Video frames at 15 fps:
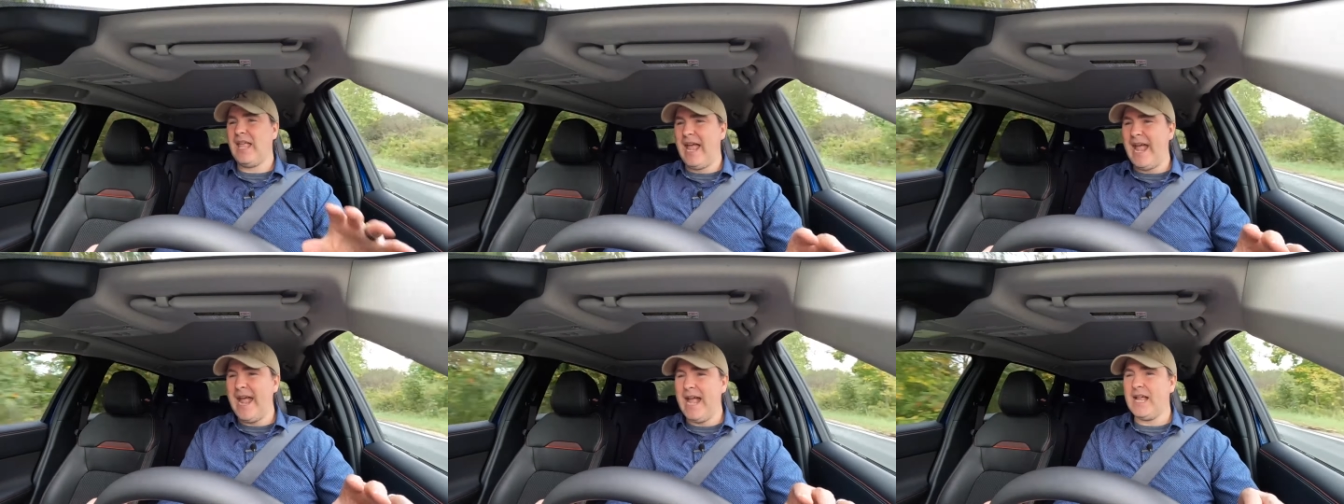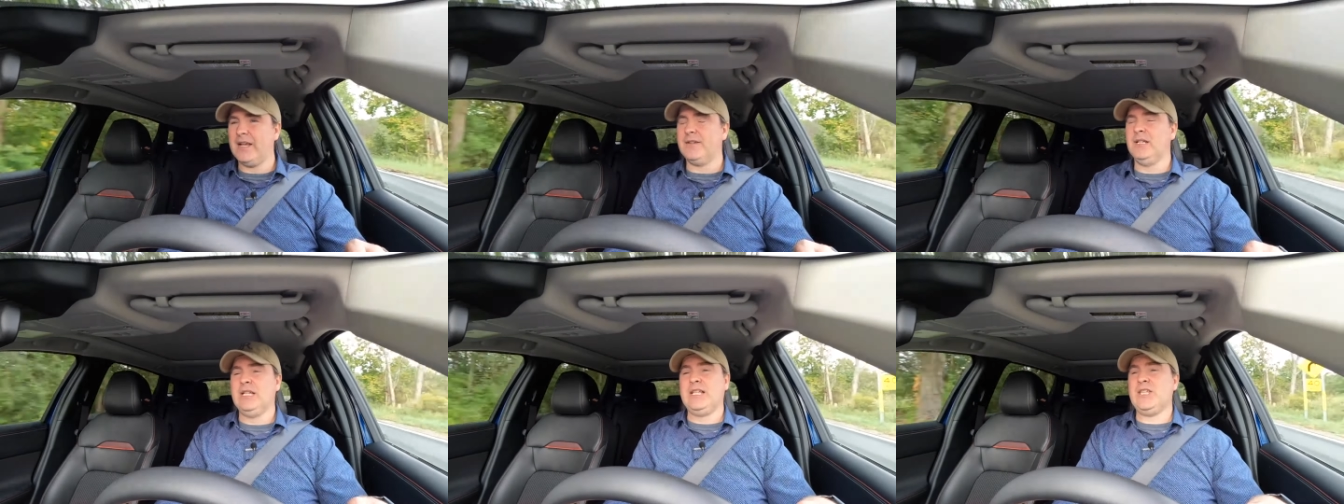And
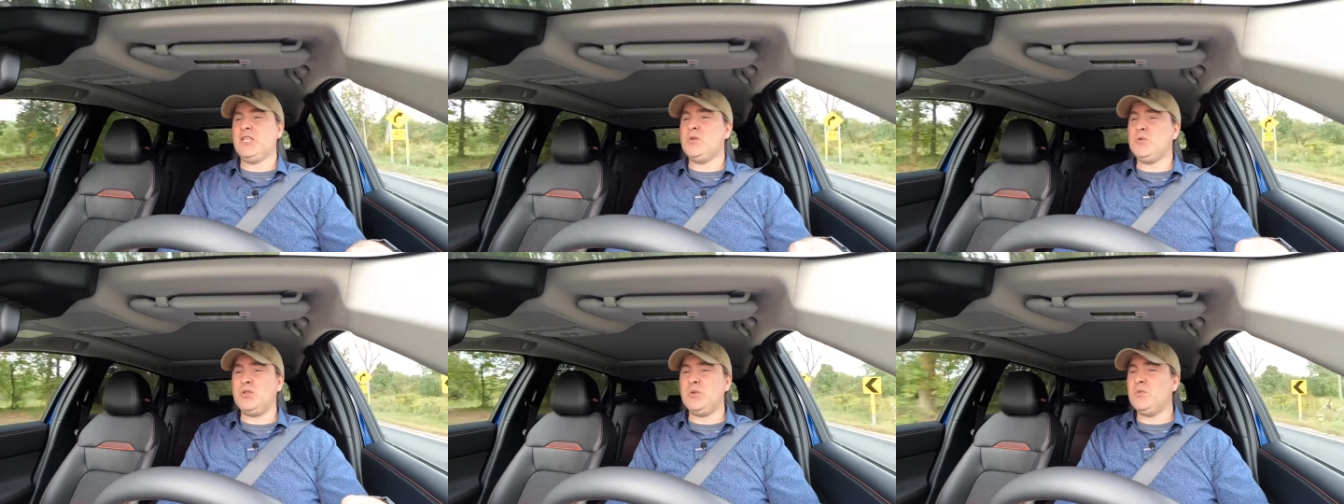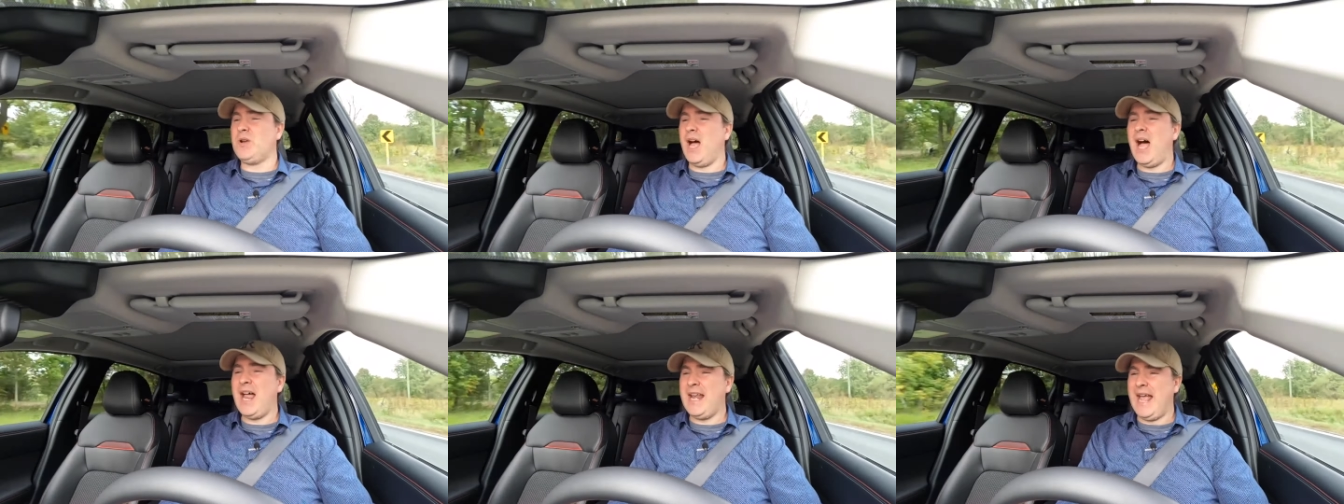you do
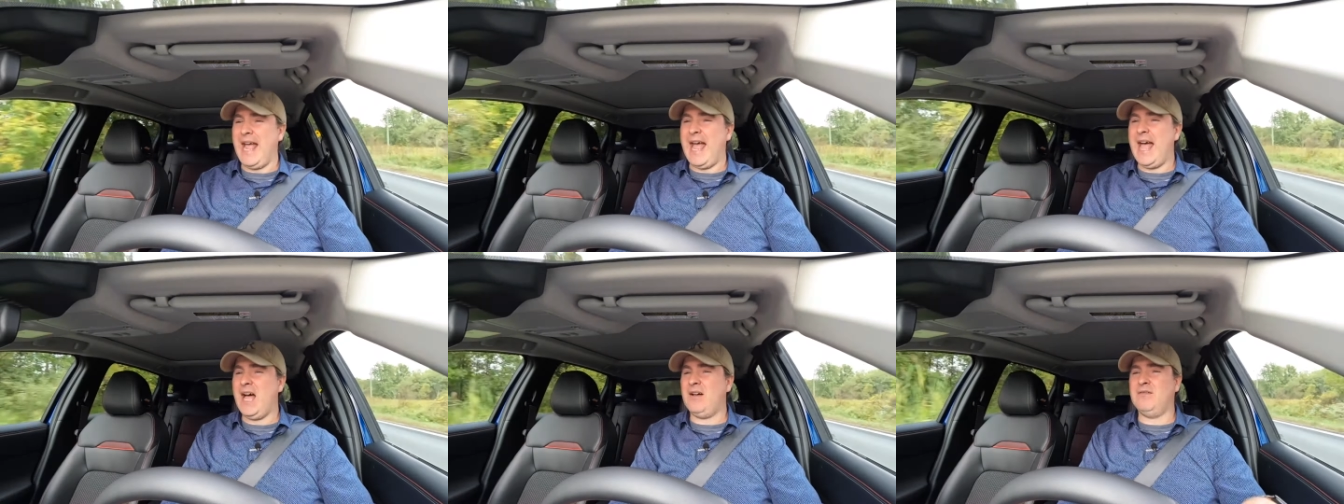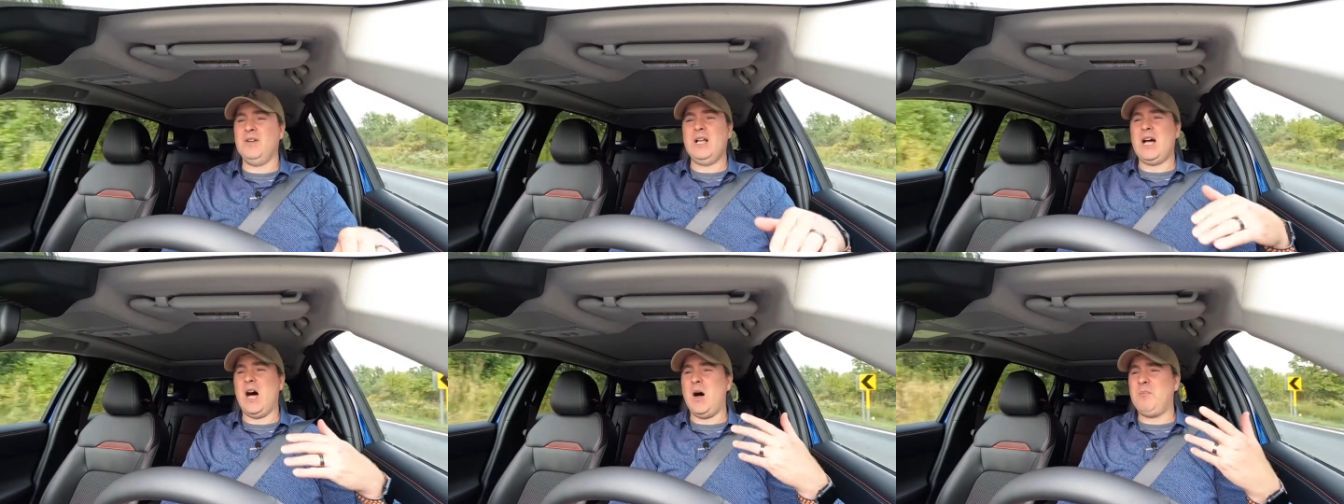not have
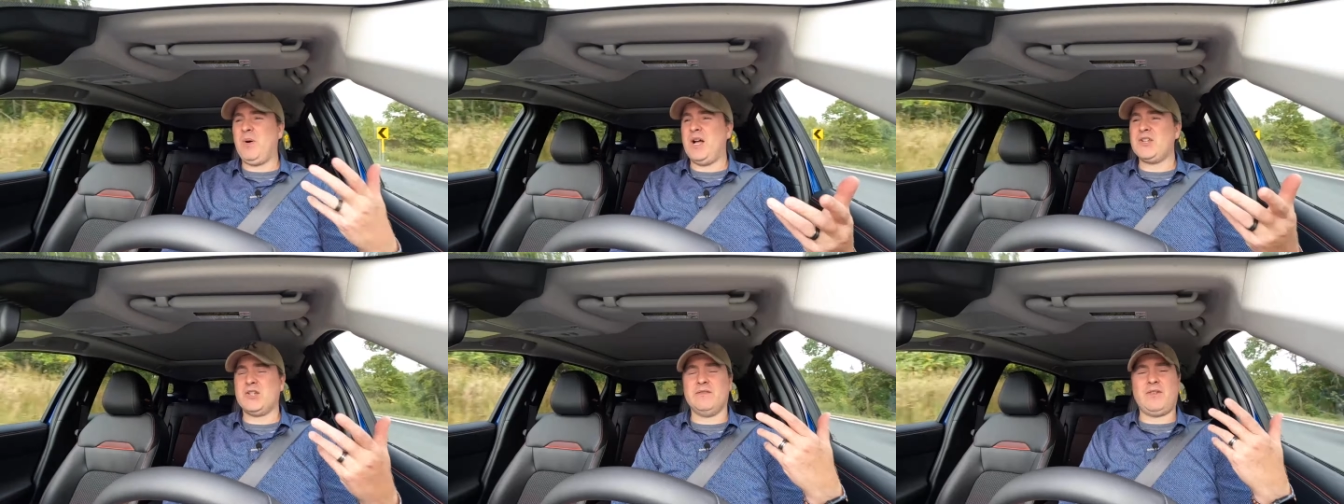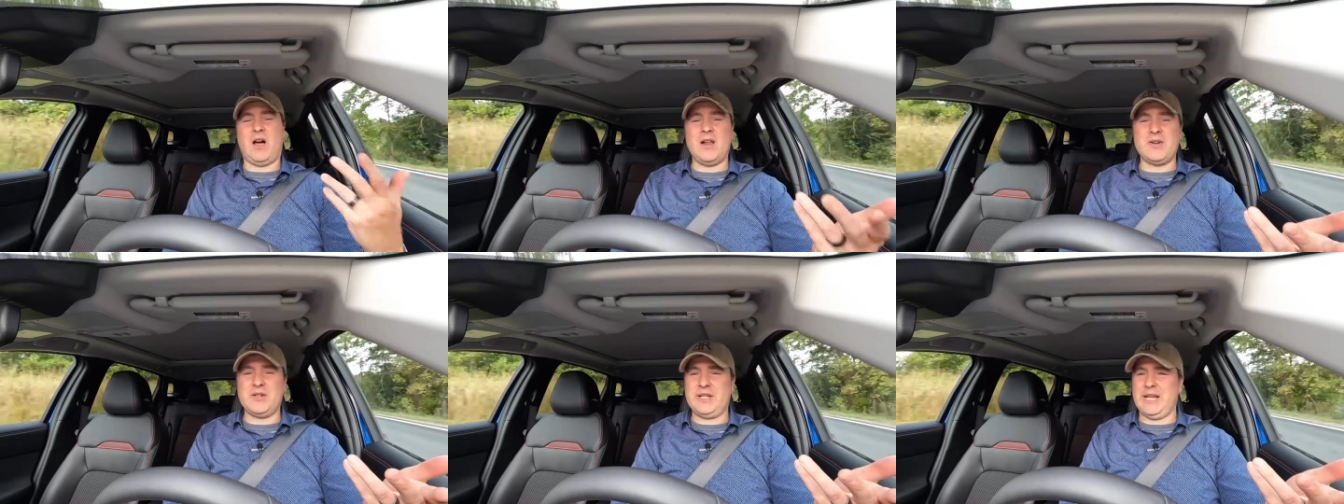a bunch of
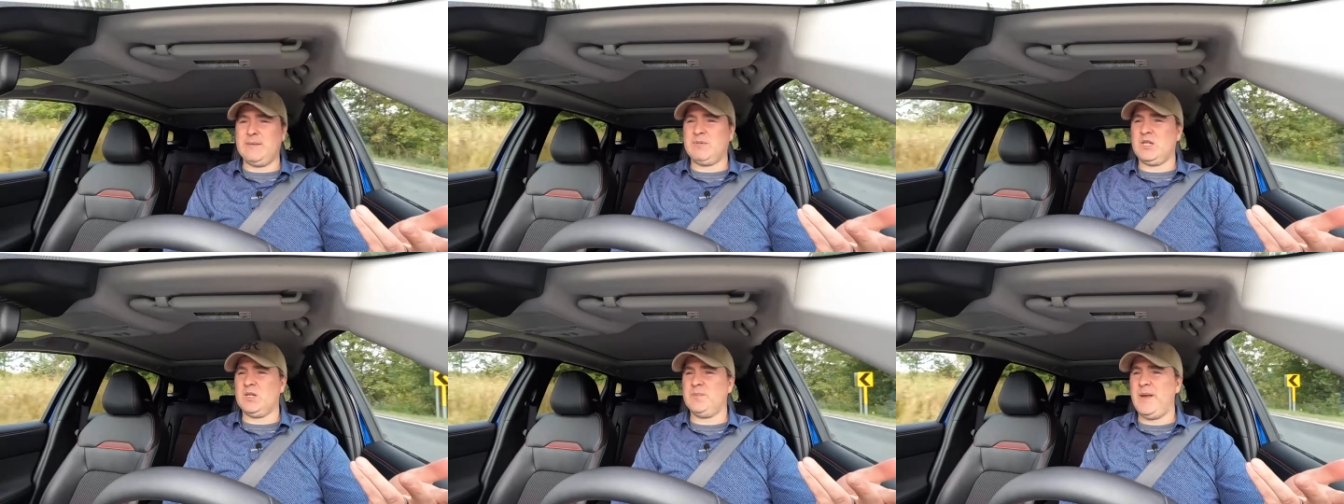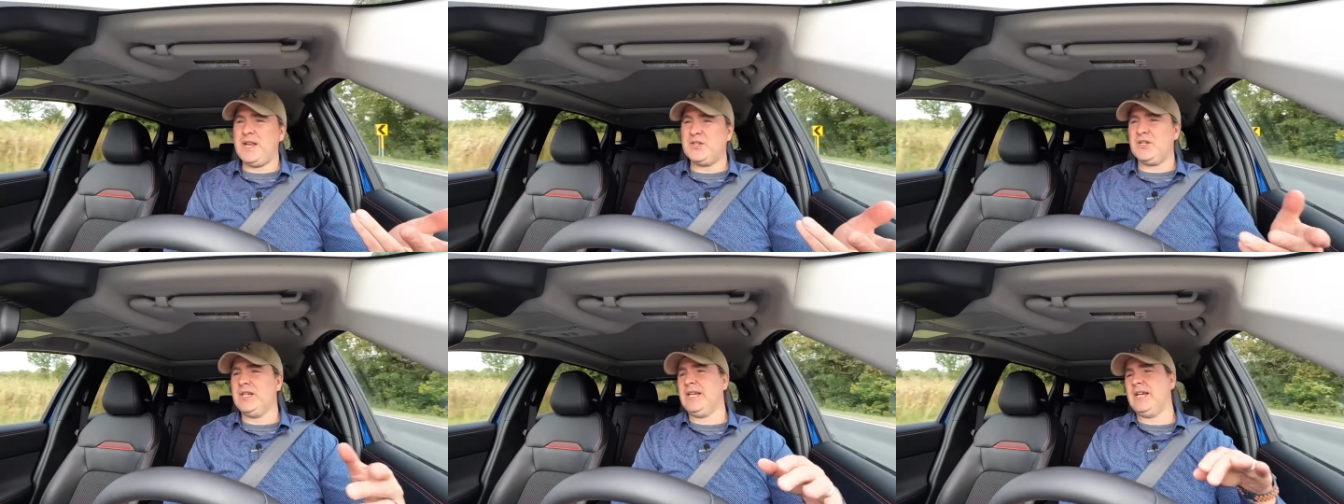underdamped
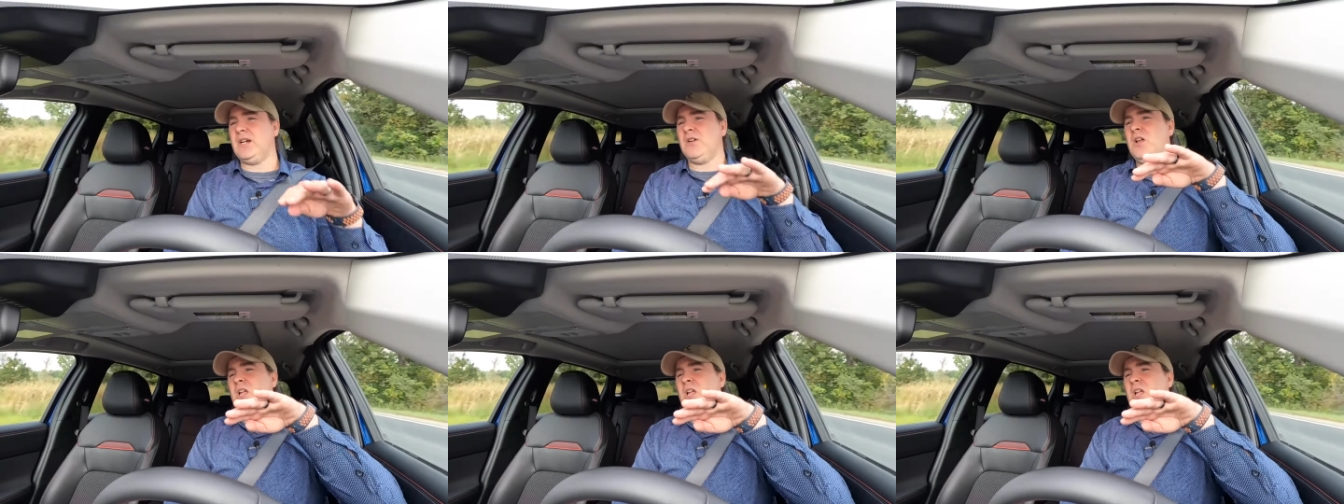suspension here